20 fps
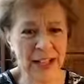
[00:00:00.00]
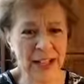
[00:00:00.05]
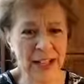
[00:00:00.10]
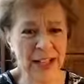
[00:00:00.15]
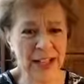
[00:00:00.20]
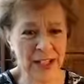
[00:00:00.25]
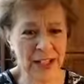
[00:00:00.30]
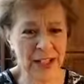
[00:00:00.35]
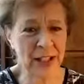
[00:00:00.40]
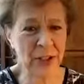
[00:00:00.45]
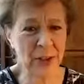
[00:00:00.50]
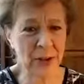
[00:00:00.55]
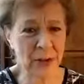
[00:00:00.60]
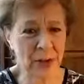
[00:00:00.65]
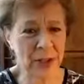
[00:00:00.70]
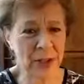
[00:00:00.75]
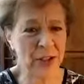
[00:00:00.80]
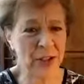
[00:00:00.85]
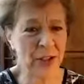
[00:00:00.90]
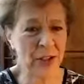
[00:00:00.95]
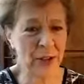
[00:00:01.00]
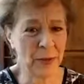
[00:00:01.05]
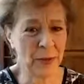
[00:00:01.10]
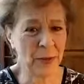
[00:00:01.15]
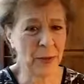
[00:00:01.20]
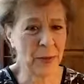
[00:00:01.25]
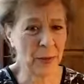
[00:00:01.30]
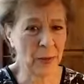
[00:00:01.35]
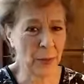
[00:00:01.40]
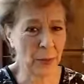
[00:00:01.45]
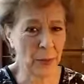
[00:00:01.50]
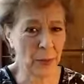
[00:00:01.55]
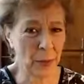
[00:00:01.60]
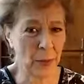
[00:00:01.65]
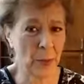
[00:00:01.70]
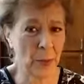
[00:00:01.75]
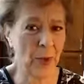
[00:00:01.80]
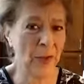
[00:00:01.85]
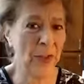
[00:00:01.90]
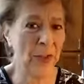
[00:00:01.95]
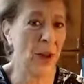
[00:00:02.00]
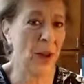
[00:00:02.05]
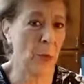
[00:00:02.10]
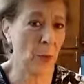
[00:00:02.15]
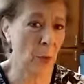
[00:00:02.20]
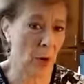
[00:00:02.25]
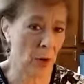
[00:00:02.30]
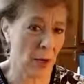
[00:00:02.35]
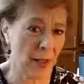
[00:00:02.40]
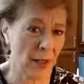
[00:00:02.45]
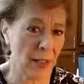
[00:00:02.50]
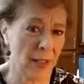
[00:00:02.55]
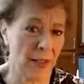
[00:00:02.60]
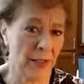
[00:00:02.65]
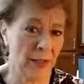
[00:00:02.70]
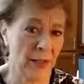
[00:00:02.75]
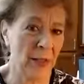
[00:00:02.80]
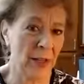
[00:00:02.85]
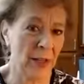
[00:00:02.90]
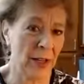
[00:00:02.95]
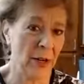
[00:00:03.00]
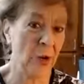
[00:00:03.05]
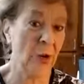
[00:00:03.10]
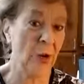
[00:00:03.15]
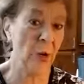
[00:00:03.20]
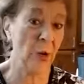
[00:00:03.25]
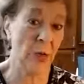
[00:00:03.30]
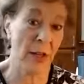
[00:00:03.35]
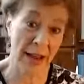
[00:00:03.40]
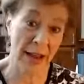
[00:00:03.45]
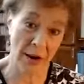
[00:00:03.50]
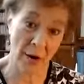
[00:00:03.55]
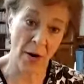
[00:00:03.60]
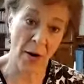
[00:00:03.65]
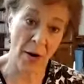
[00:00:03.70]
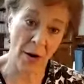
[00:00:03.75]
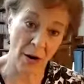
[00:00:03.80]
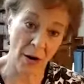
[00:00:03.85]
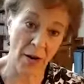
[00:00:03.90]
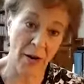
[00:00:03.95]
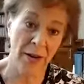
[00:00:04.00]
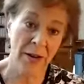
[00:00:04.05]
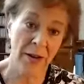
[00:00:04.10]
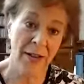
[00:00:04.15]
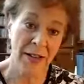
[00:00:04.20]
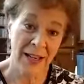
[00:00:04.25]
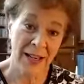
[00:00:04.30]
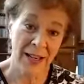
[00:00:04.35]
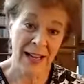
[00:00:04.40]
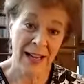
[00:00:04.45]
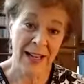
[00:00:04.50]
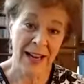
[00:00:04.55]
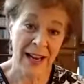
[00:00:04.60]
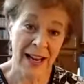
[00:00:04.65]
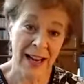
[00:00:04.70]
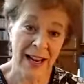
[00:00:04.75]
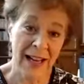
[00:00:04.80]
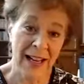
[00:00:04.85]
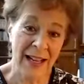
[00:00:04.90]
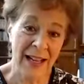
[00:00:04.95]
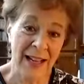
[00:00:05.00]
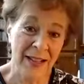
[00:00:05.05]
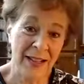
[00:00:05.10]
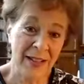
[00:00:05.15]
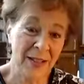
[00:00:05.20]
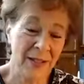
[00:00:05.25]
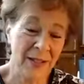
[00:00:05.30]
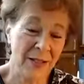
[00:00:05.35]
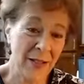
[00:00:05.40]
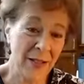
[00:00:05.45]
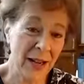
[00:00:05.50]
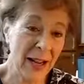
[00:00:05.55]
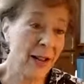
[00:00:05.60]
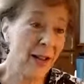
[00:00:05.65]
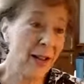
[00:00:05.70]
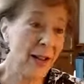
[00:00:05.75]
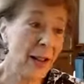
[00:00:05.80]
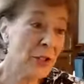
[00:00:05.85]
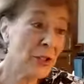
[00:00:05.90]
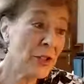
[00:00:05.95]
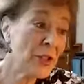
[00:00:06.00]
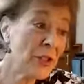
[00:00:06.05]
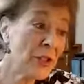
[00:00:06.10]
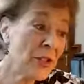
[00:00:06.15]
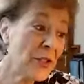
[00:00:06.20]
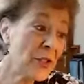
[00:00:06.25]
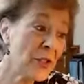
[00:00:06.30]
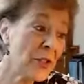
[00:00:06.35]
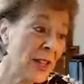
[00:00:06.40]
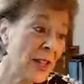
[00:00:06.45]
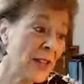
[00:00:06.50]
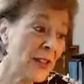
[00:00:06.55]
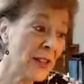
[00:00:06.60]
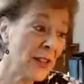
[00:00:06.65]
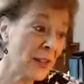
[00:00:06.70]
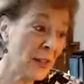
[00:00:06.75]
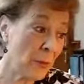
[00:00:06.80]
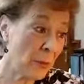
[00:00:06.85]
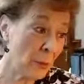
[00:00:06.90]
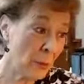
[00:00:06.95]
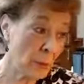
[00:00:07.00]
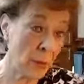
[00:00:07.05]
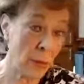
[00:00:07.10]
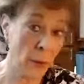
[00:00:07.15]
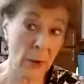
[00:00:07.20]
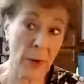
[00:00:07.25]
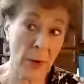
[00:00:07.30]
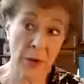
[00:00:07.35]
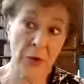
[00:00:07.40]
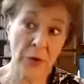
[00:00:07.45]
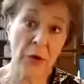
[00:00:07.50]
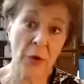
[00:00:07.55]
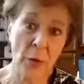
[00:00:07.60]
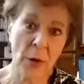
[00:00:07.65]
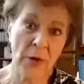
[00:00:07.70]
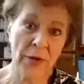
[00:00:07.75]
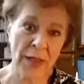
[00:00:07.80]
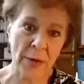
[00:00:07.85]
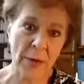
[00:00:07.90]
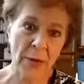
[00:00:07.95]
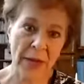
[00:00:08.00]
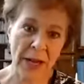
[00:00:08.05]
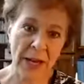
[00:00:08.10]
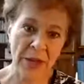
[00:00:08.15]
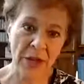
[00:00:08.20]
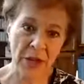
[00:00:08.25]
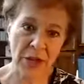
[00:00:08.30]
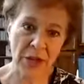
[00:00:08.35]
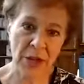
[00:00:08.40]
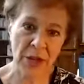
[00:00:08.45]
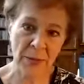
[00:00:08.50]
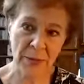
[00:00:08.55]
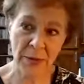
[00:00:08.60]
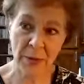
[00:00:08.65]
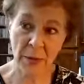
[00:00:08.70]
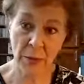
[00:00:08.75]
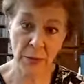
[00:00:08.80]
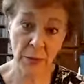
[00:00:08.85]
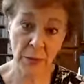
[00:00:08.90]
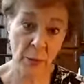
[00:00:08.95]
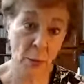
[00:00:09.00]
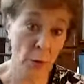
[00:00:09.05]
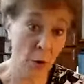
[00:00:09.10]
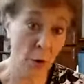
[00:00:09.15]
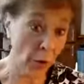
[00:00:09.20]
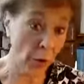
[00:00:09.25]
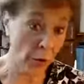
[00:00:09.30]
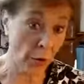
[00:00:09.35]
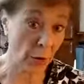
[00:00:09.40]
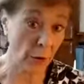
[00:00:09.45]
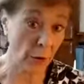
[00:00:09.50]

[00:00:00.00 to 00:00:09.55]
consideration what they want and who they are, and just understand whether you want that relationship to work.